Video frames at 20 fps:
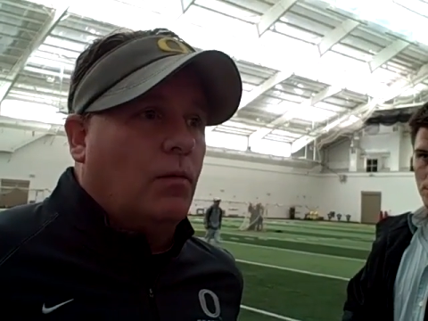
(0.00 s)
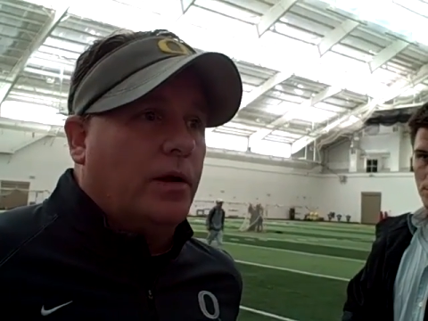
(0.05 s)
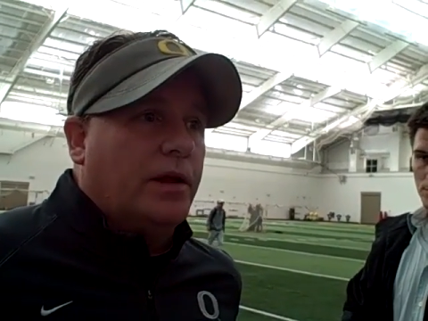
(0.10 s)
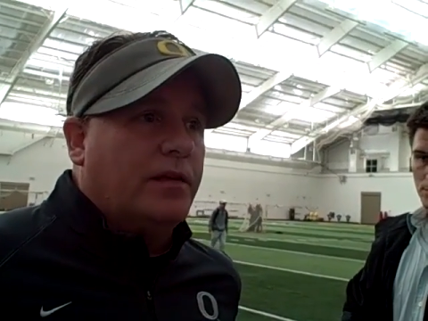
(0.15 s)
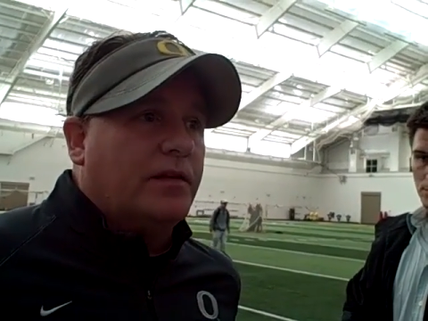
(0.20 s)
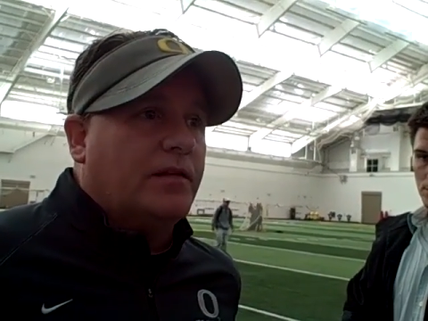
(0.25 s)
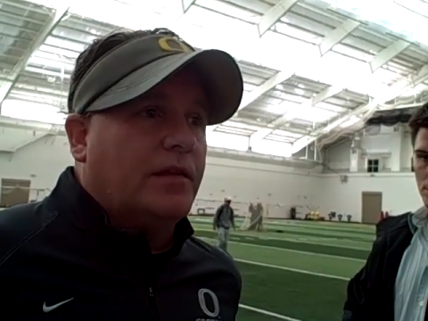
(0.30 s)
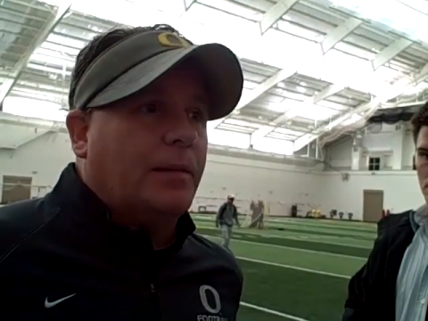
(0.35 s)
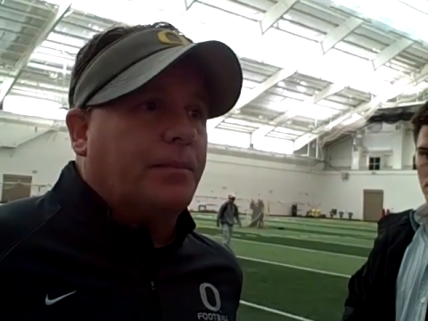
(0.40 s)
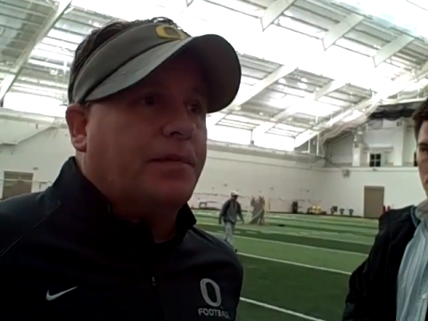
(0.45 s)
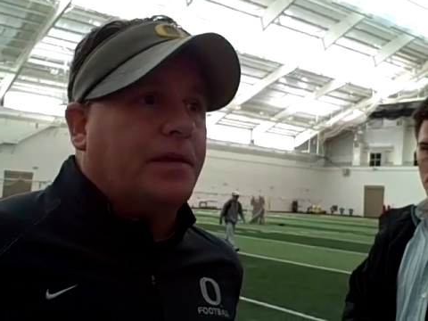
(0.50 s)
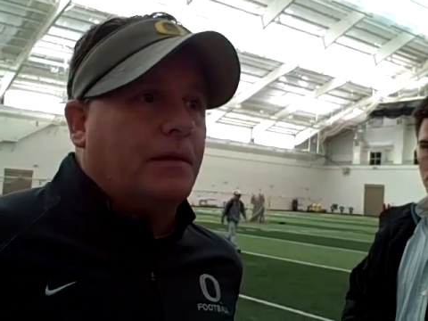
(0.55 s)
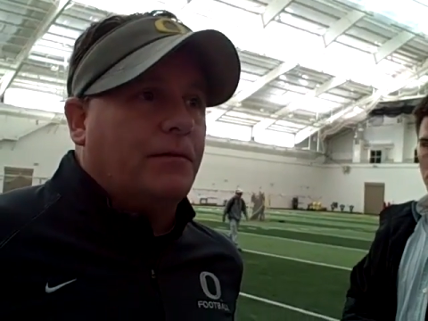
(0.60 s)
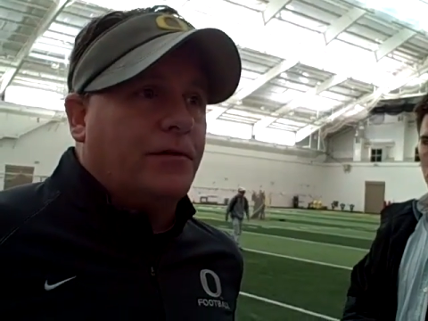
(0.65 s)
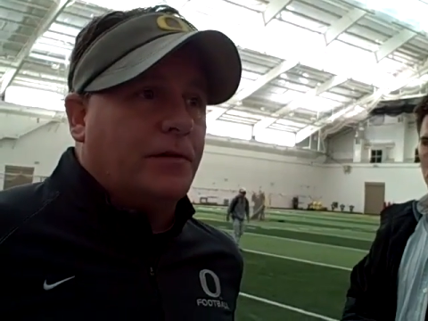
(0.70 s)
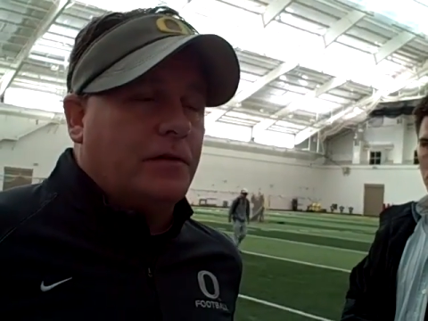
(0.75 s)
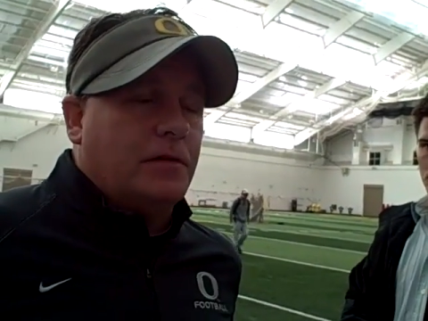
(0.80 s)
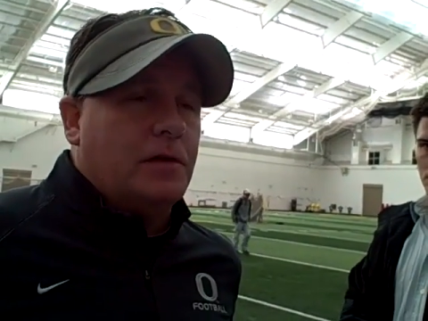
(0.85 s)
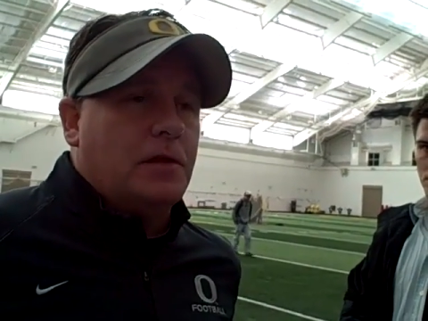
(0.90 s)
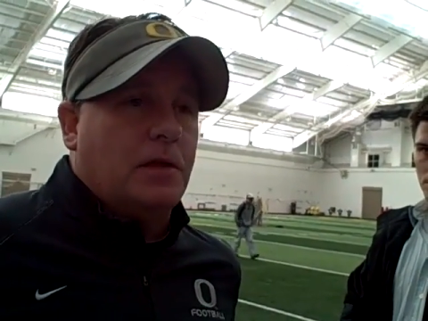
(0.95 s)
when he stepped
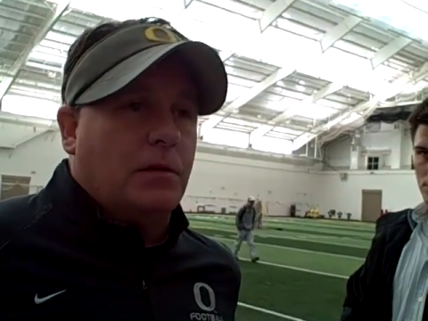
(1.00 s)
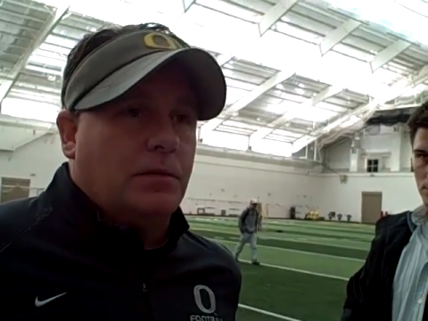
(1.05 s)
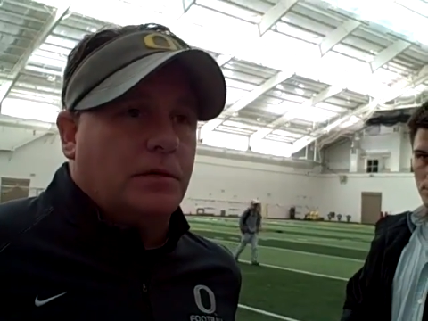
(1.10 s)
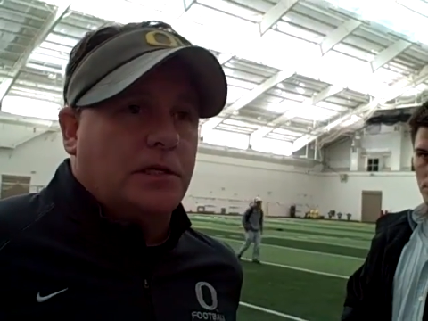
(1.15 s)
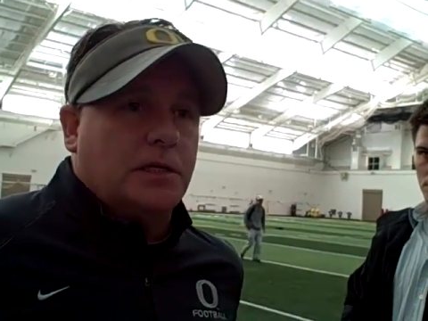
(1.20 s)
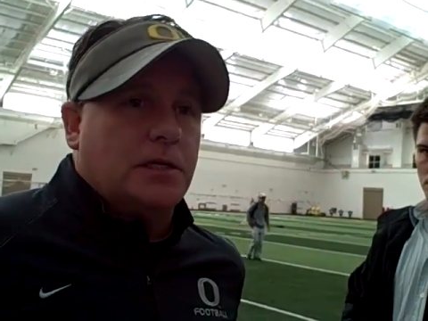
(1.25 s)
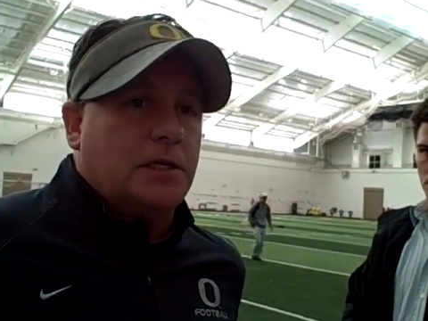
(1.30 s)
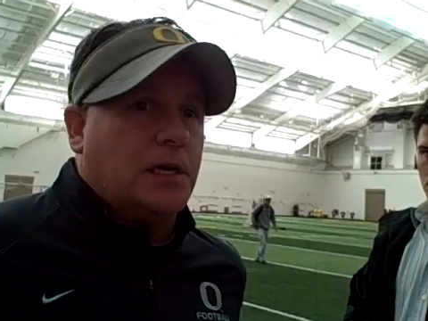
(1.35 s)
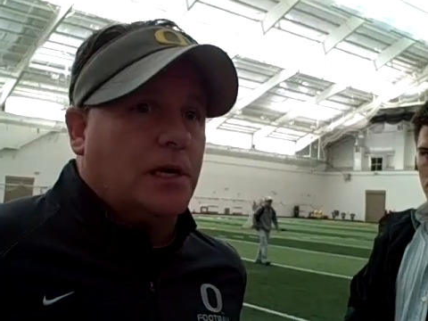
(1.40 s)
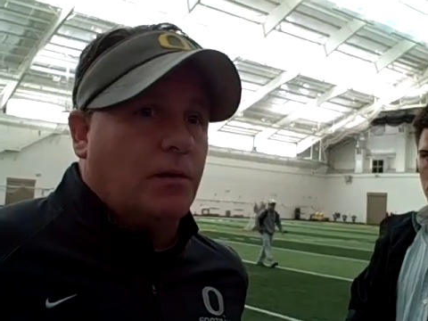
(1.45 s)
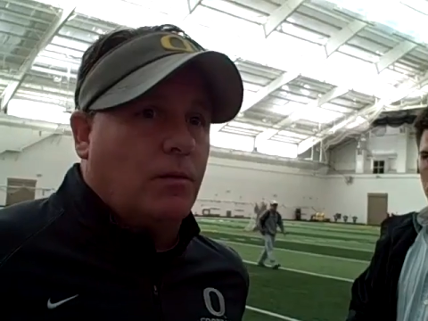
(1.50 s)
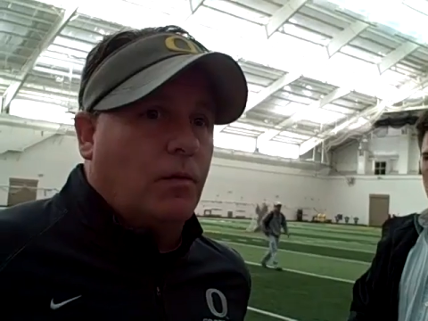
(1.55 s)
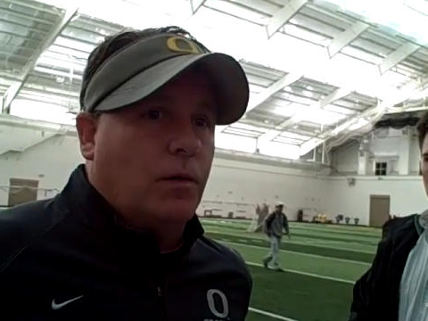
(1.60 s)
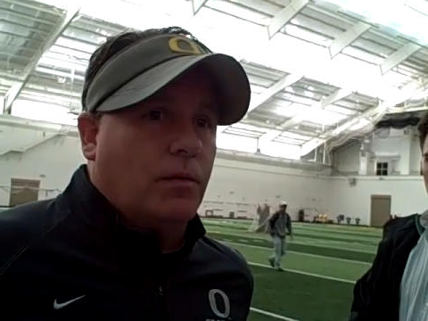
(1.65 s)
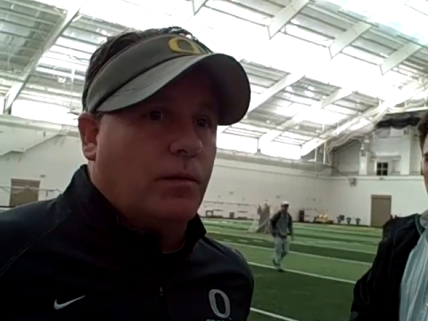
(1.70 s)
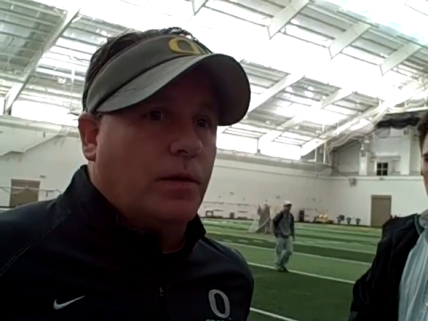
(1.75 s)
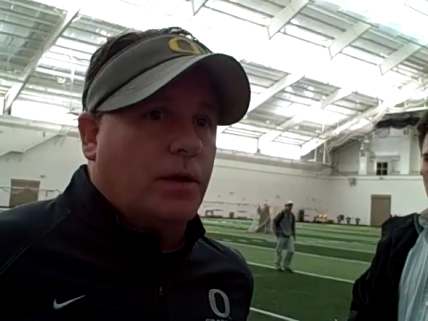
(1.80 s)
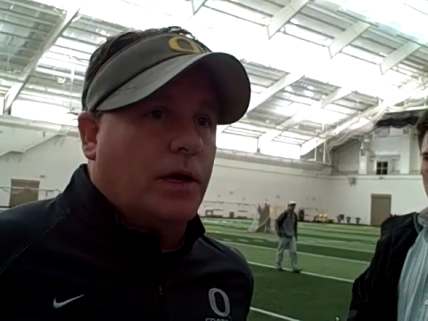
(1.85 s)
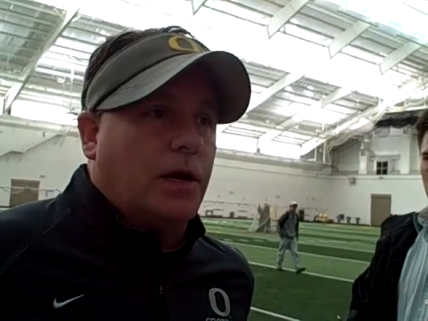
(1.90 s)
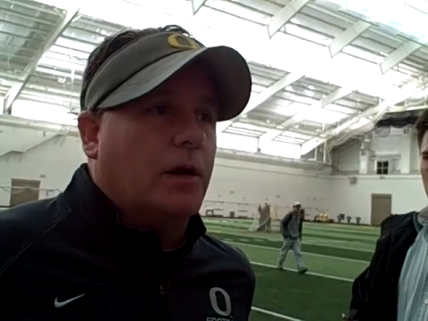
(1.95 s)
in for TJ, when
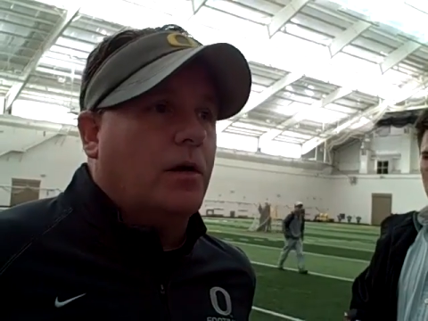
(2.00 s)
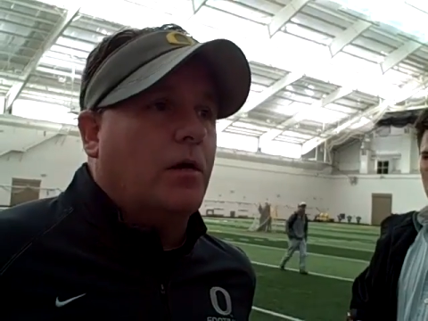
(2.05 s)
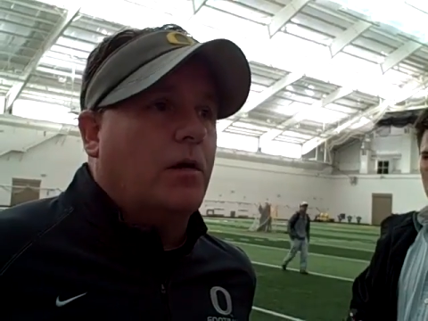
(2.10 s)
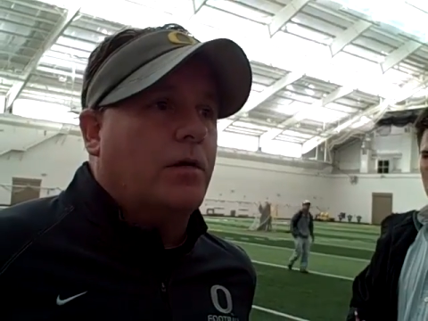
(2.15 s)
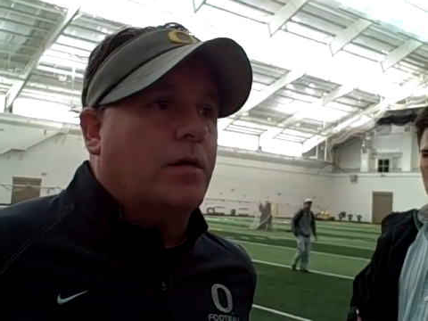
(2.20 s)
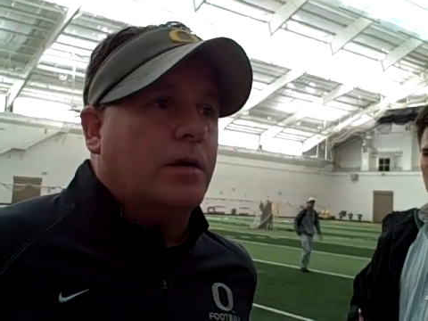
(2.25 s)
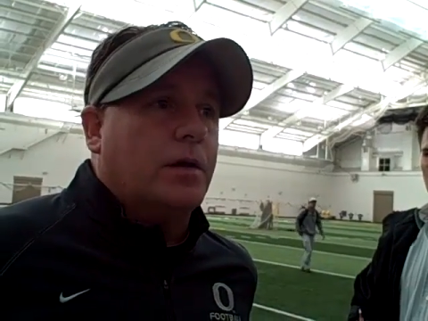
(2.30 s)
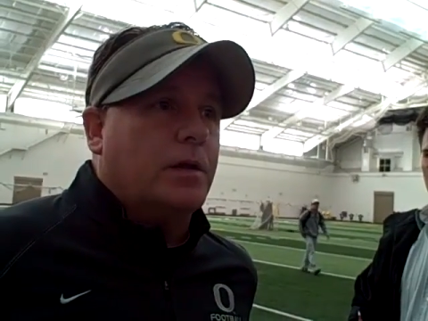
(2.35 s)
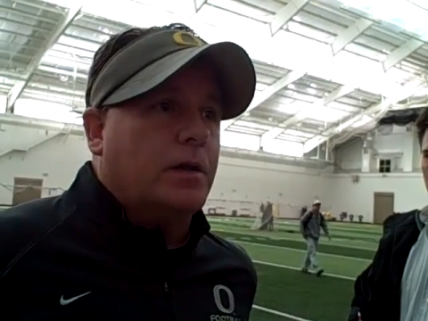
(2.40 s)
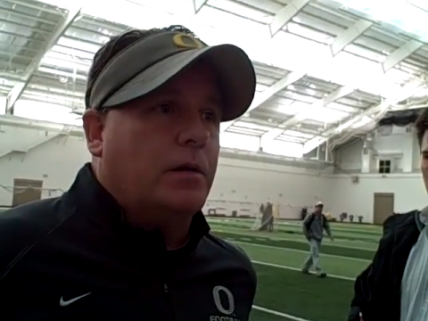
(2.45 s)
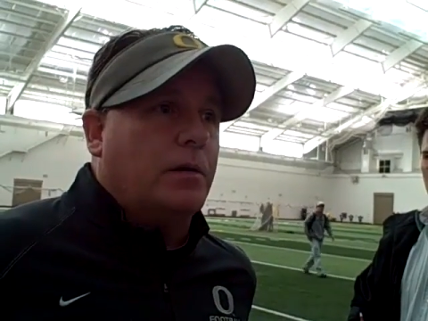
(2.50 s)
TJ got hurt,